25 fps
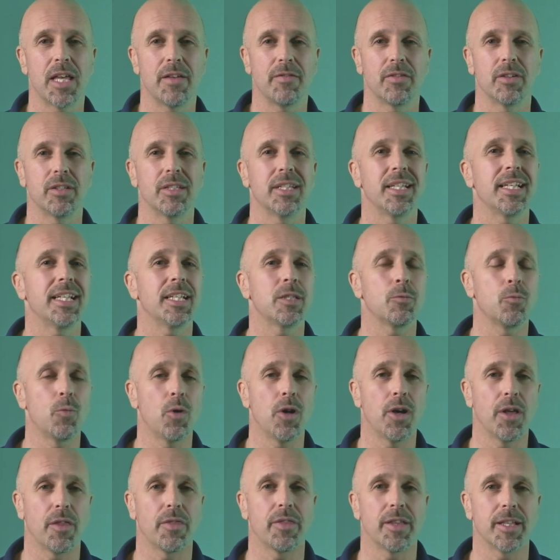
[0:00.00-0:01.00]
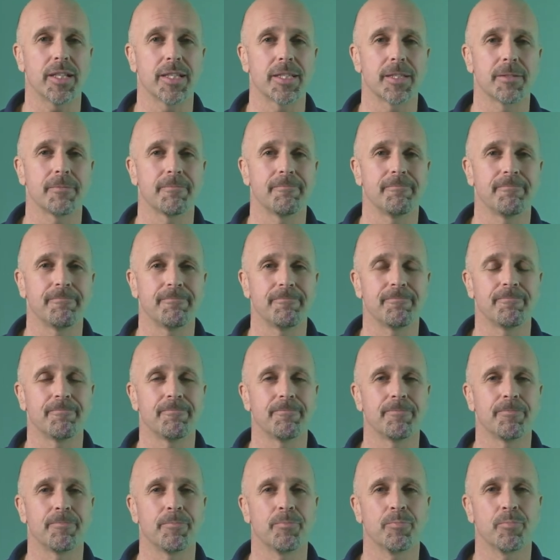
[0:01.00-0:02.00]
effort is worth it.
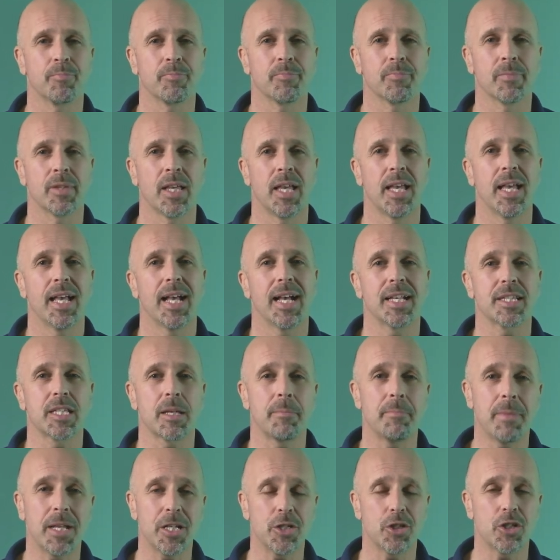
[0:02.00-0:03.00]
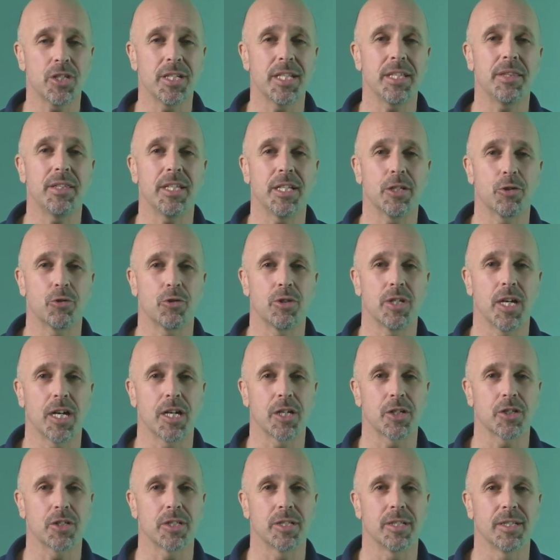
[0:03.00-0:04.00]
As I mentioned in the
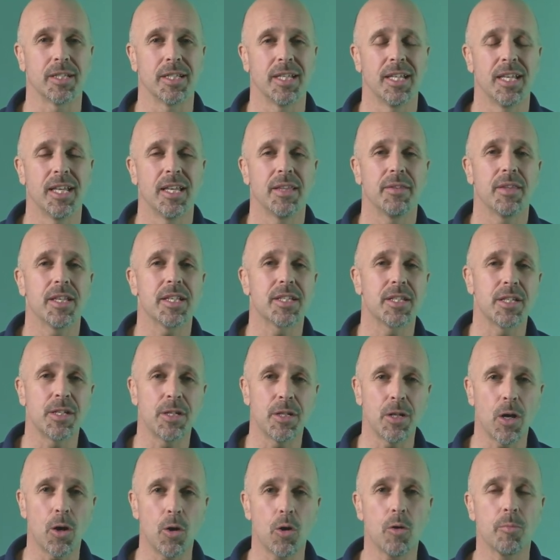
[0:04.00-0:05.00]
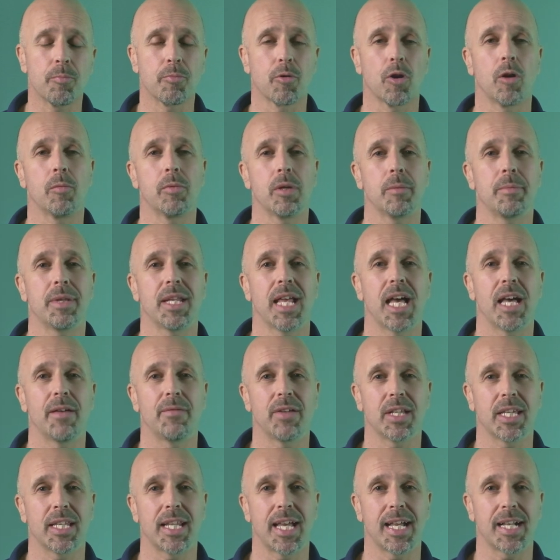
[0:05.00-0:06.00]
introduction, there's no problem in
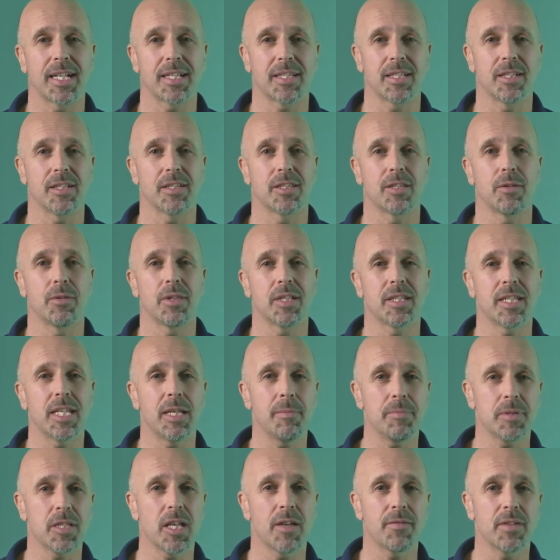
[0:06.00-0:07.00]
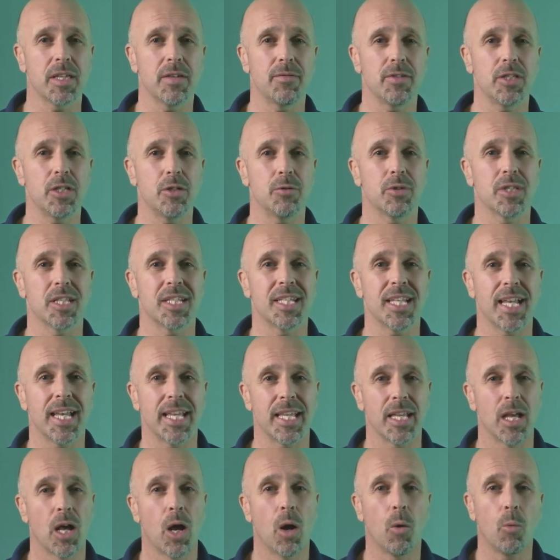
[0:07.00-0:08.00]
having an accent, so the tips I've given you
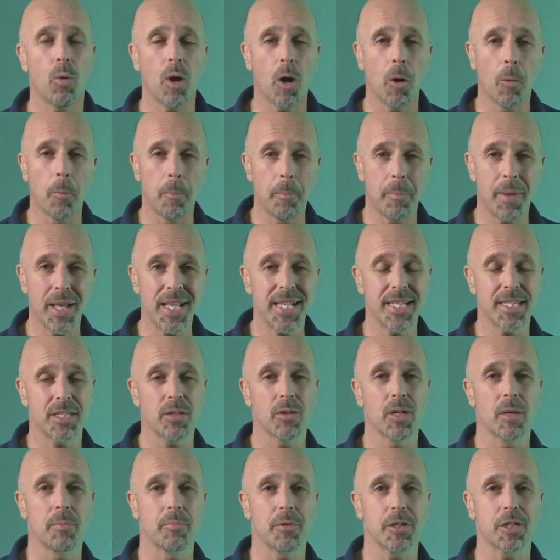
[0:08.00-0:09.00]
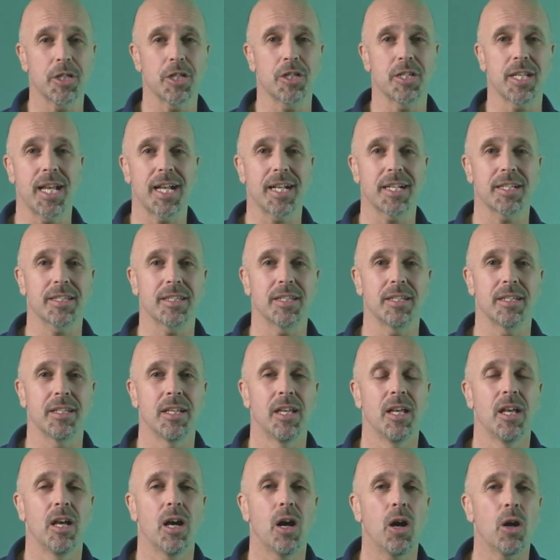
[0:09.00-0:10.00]
today, while based on a British accent,
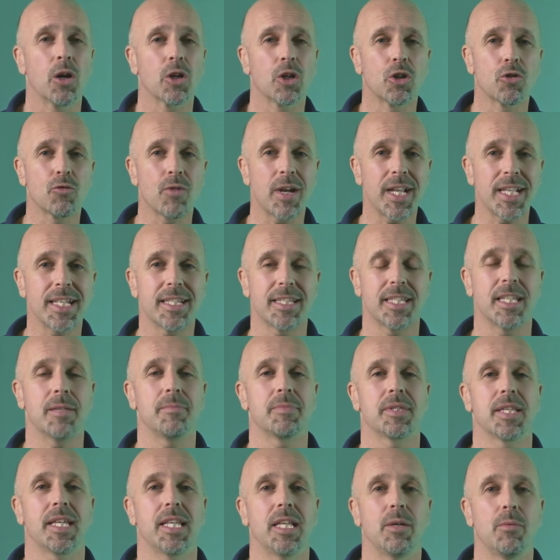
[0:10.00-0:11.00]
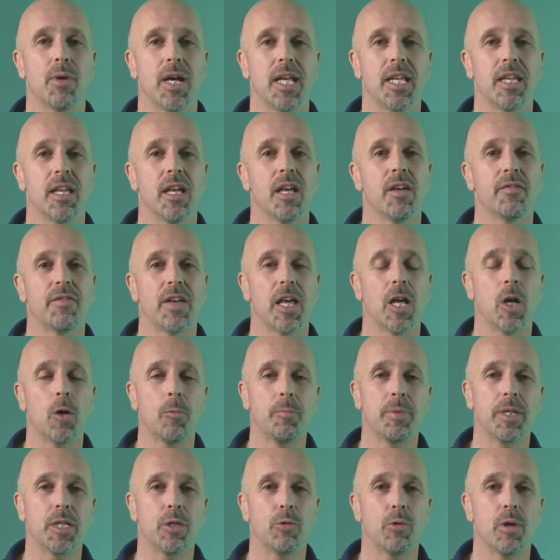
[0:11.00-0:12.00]
are great tips anyway for
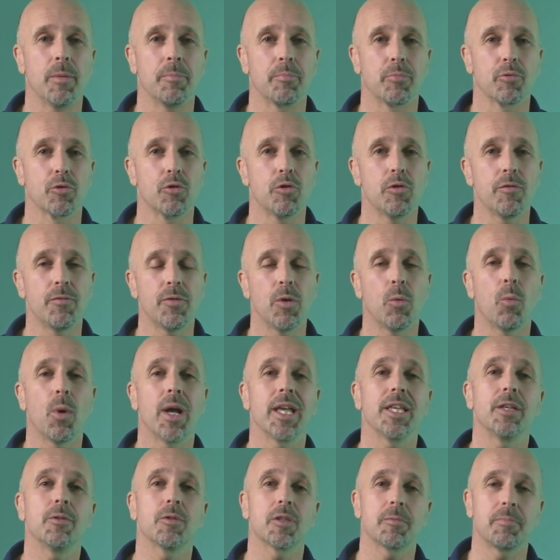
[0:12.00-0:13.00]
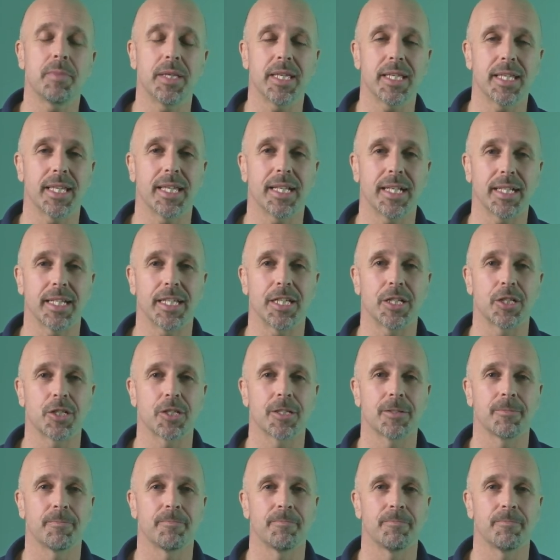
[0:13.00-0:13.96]
helping you improve the way you speak English.